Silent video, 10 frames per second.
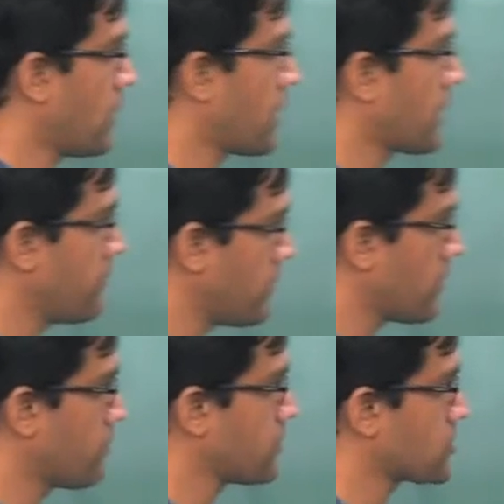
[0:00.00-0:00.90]
are
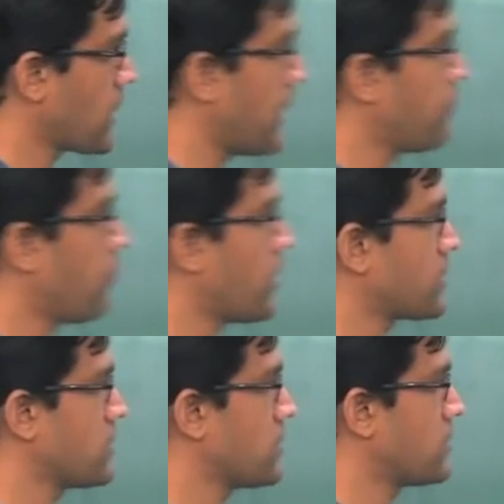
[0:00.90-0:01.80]
given prescribed
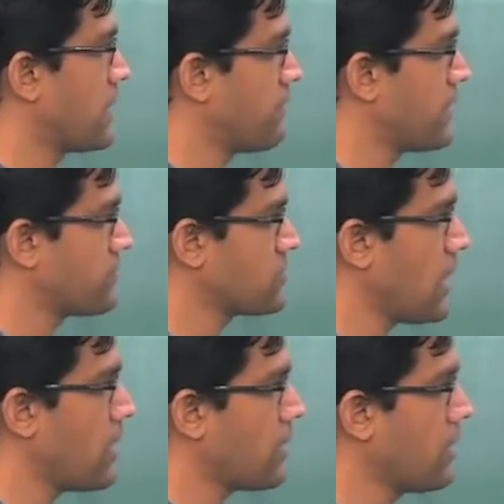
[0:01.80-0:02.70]
what the derivatives
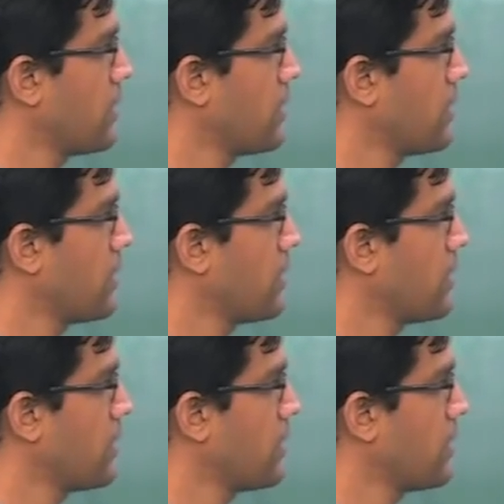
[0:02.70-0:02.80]
are,